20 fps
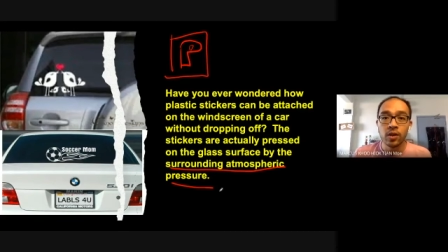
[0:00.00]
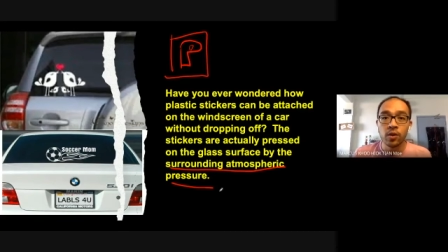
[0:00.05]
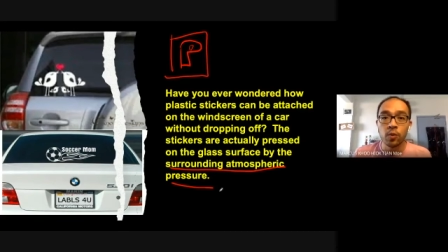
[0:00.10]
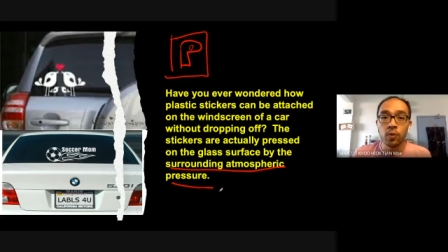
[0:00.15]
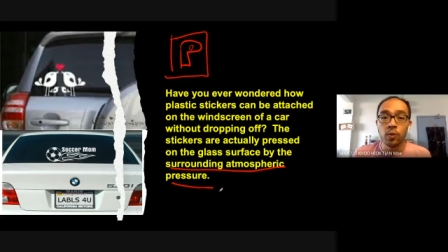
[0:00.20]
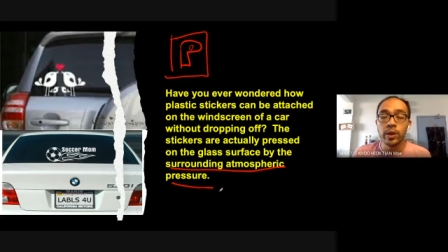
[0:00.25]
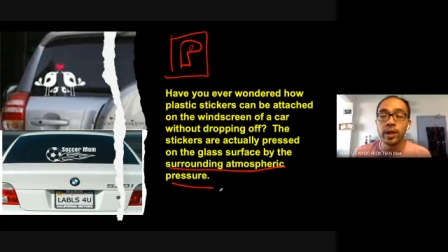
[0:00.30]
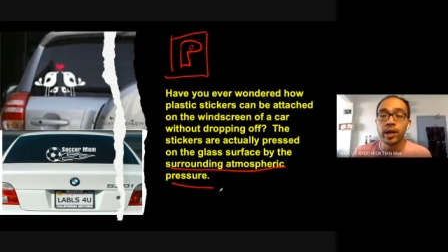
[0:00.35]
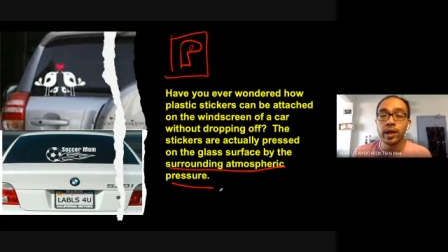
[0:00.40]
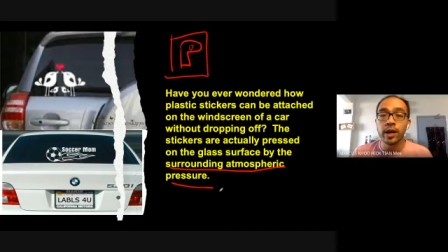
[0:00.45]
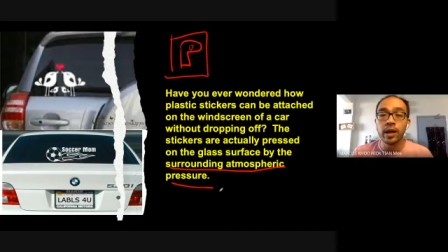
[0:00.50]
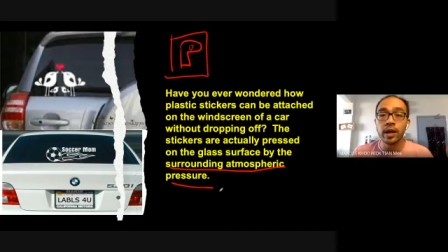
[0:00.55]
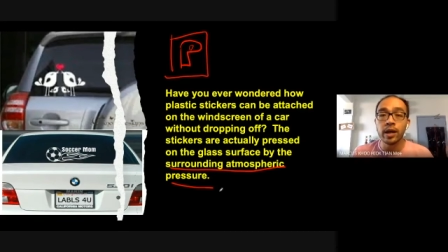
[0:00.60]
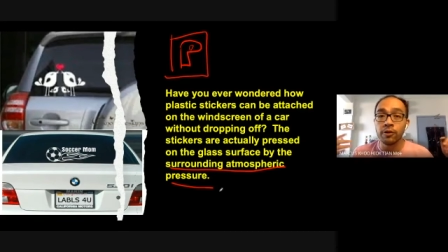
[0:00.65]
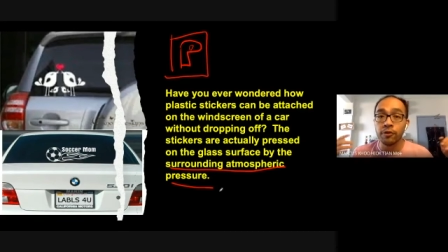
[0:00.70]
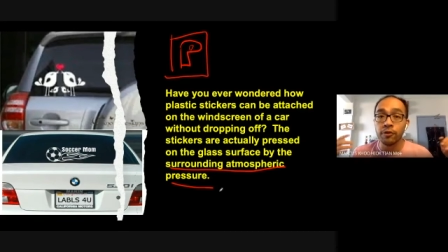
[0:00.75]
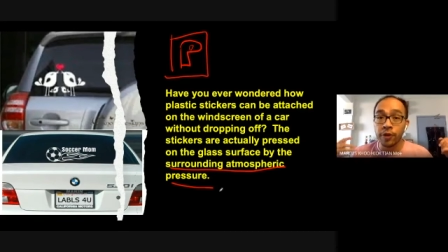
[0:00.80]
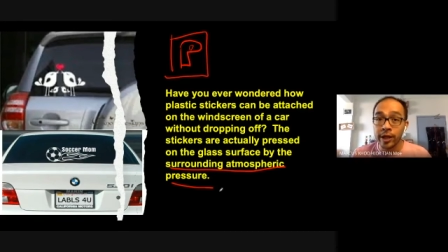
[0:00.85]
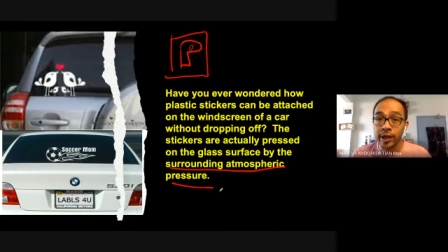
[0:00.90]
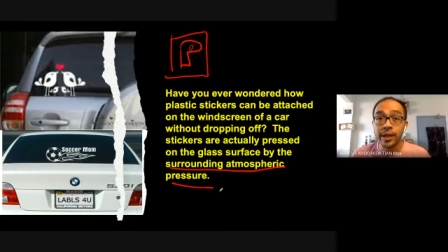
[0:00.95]
we
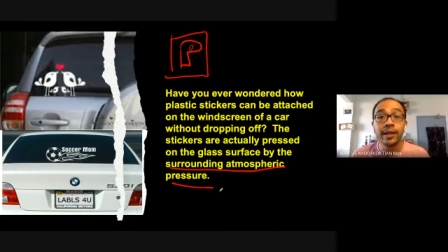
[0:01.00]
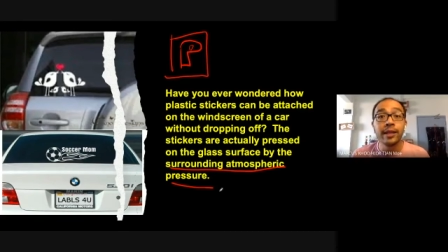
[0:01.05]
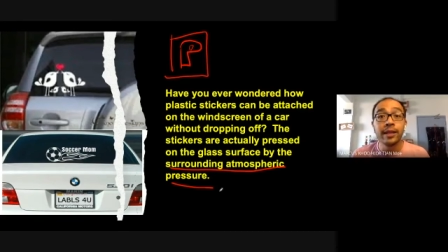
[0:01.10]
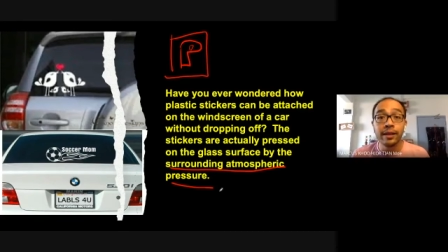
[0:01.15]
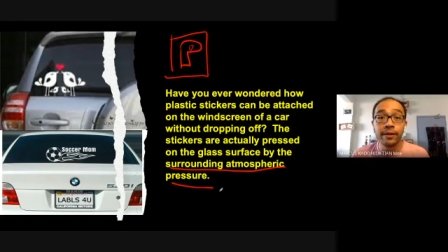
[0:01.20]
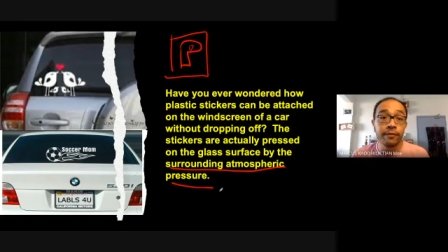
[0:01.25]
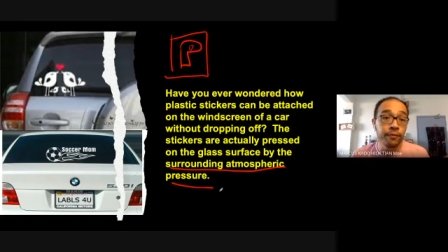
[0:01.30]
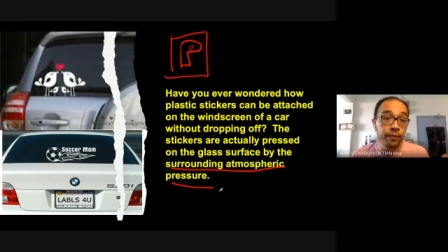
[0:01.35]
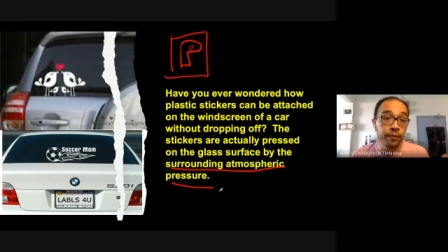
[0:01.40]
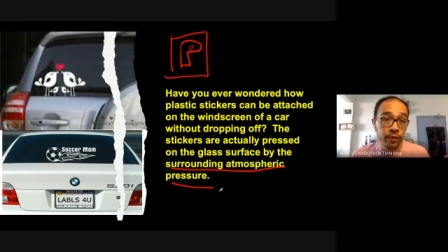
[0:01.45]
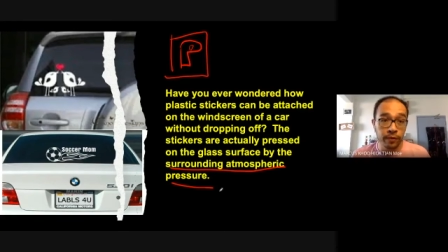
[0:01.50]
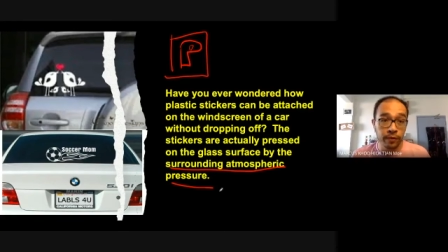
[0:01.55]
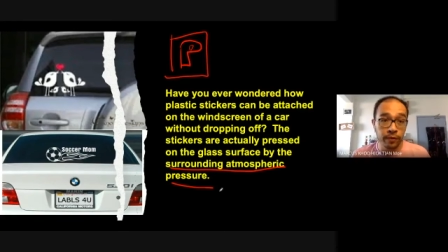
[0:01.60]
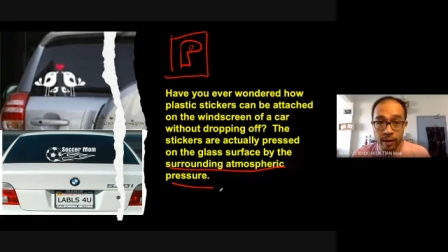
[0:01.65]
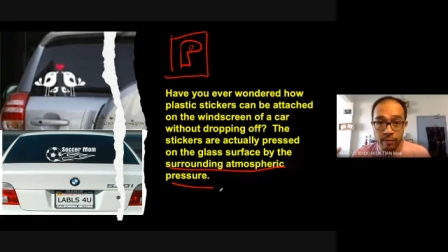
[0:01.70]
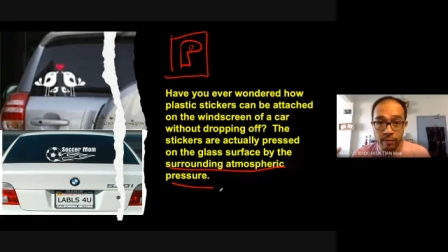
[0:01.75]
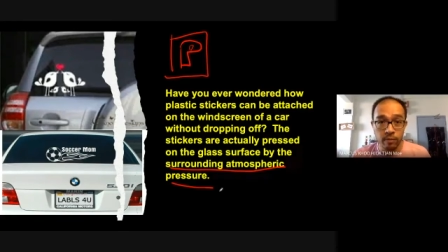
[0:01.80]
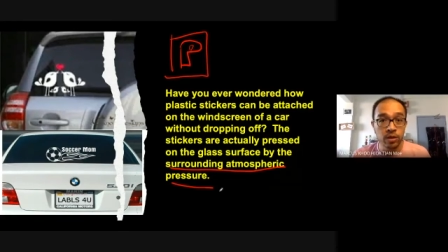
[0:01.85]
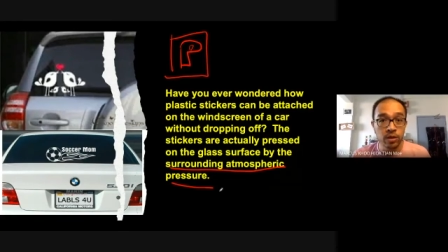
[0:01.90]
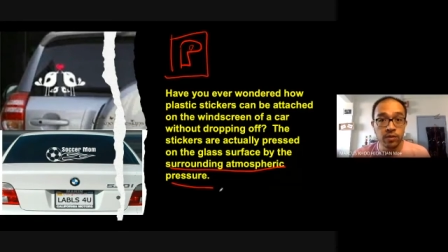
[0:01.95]
already live with
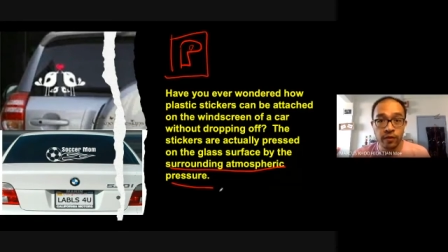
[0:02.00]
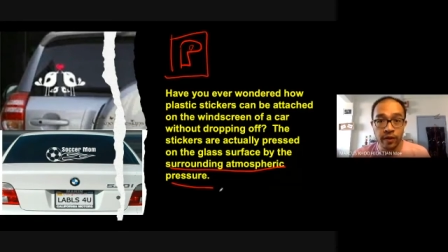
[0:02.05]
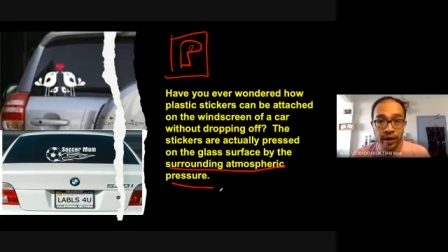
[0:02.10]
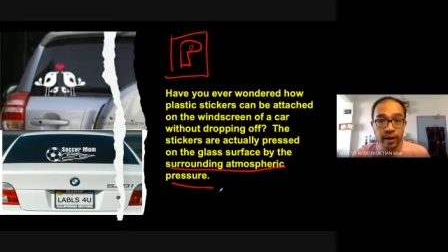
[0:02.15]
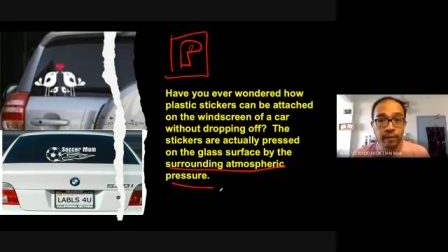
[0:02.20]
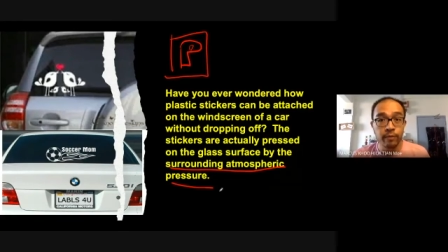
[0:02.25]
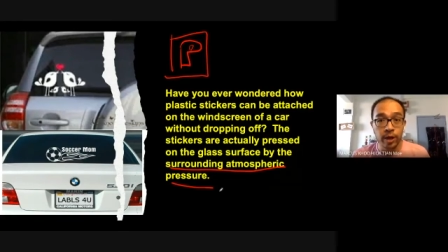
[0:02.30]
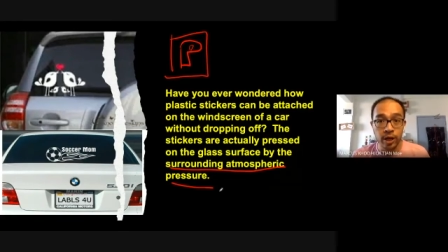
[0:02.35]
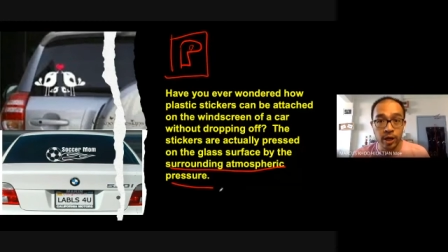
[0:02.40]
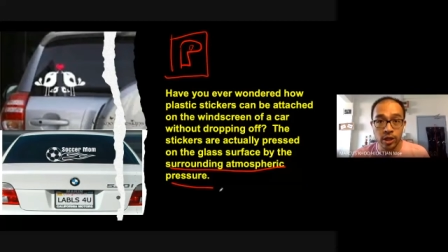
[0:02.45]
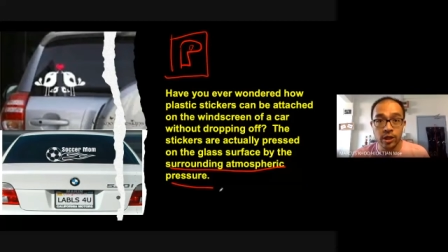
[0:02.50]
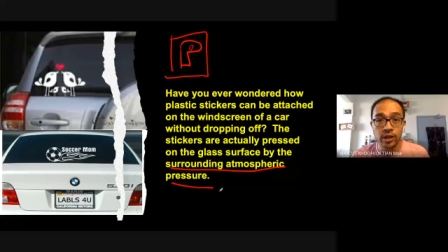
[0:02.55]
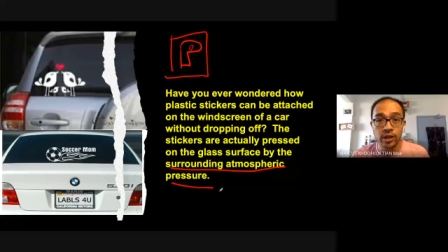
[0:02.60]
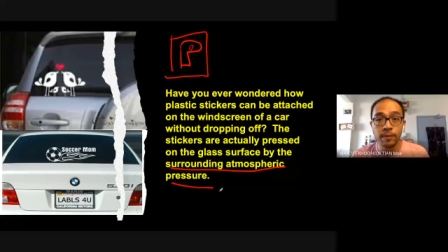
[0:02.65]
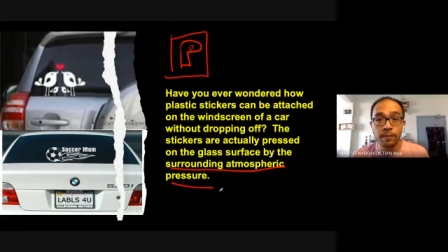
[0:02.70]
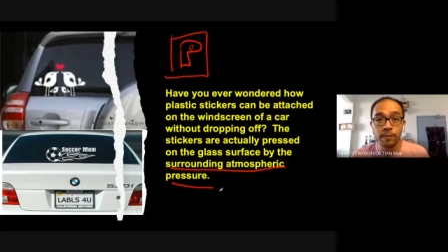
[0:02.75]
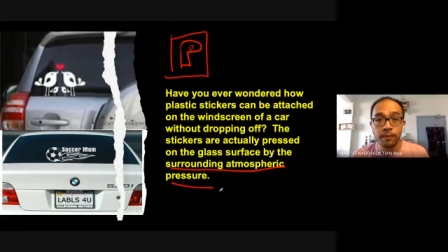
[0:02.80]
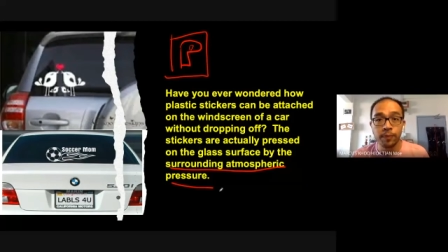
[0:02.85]
atmospheric pressure.